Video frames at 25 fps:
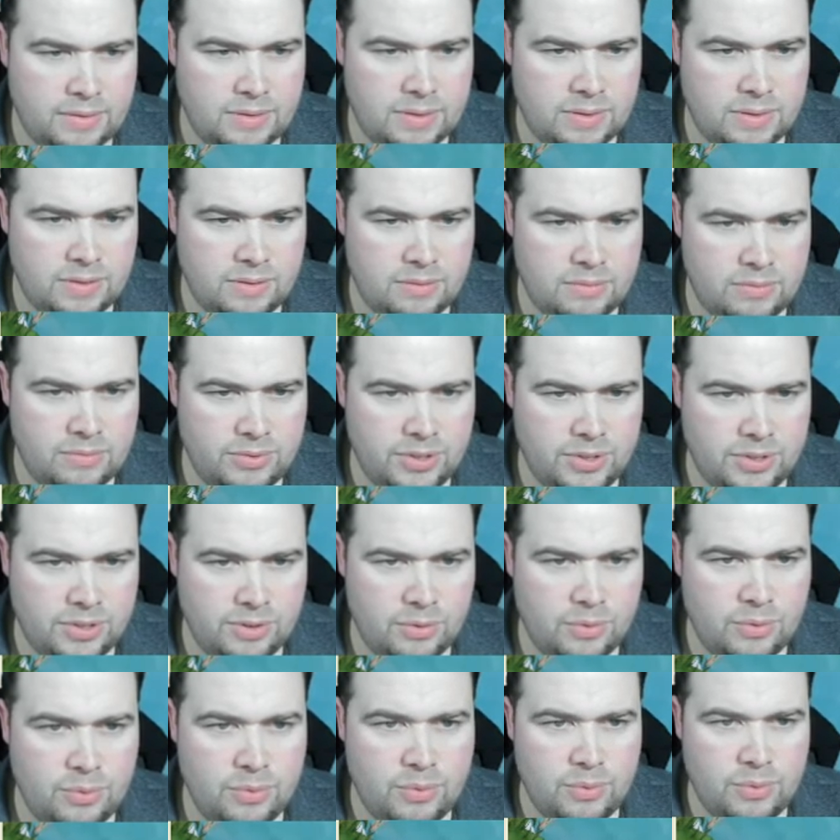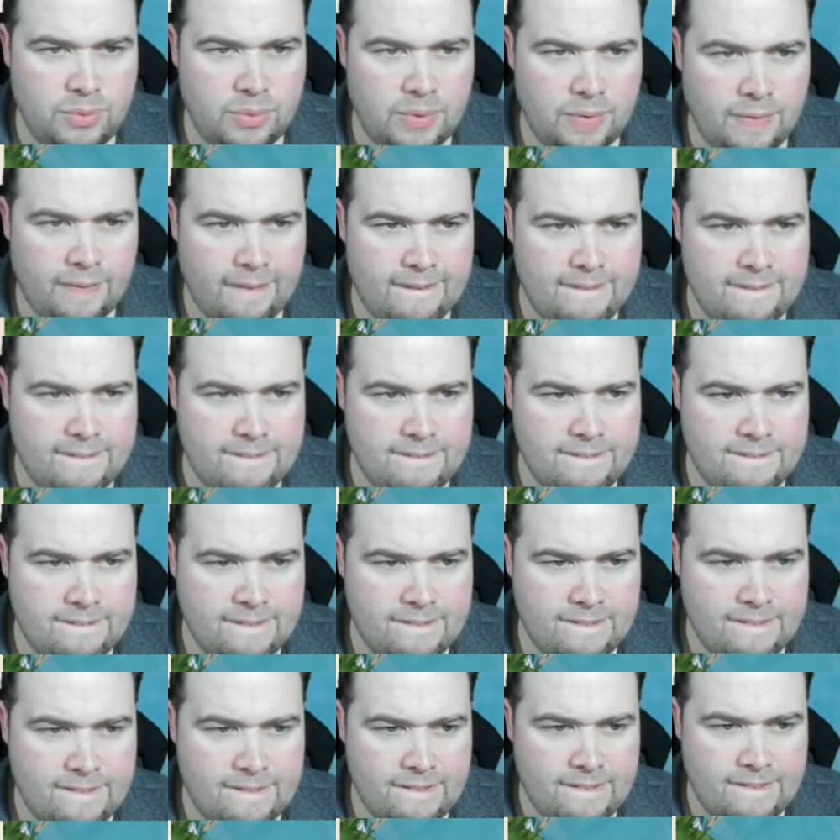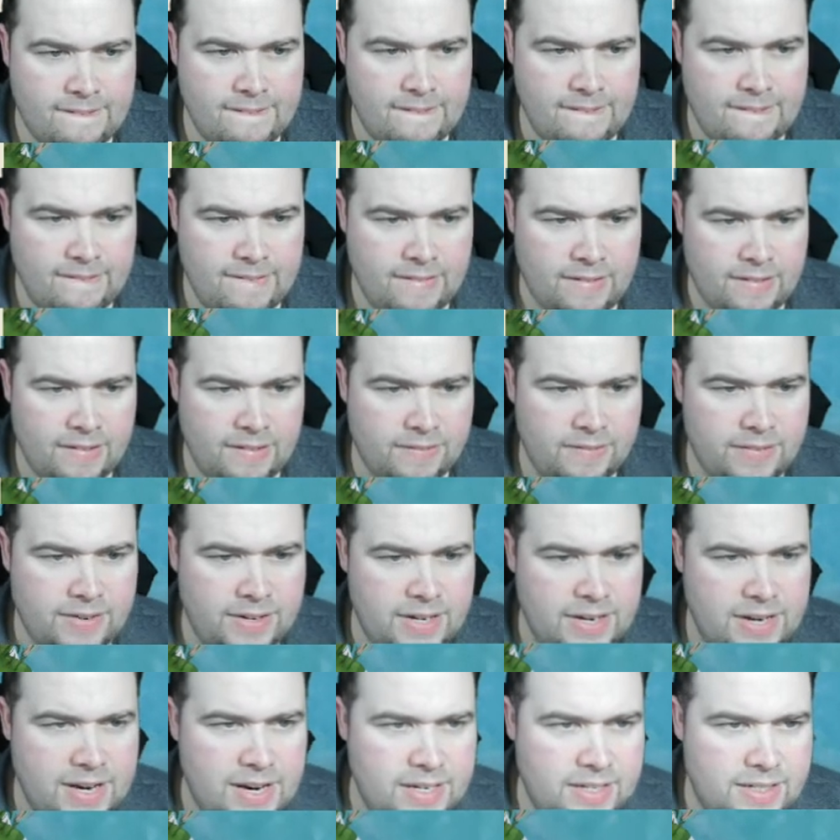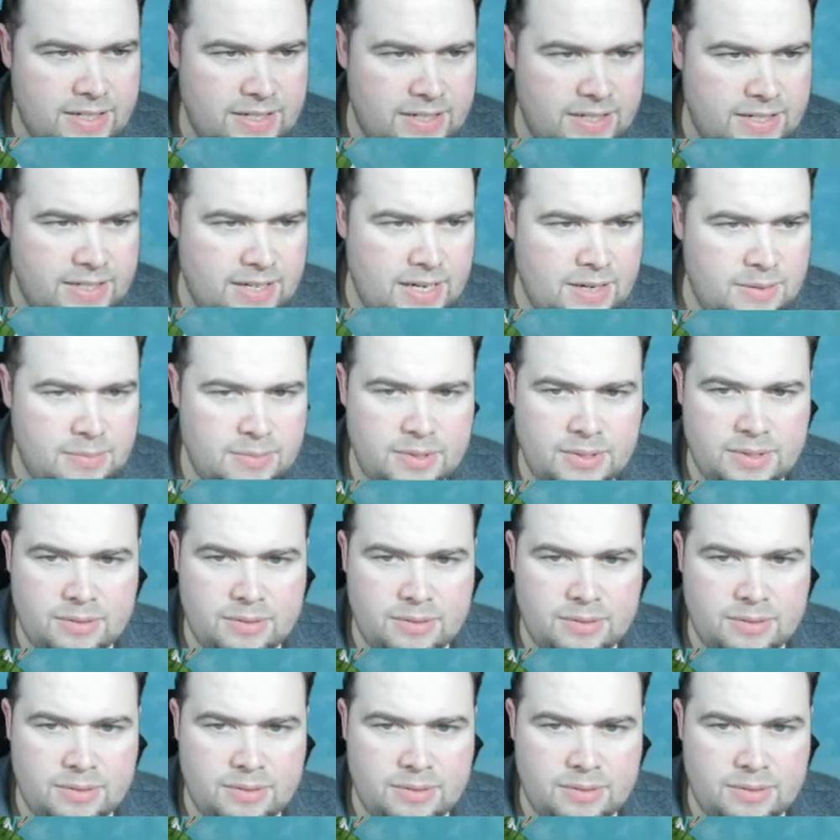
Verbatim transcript: Culture, I think that's the same as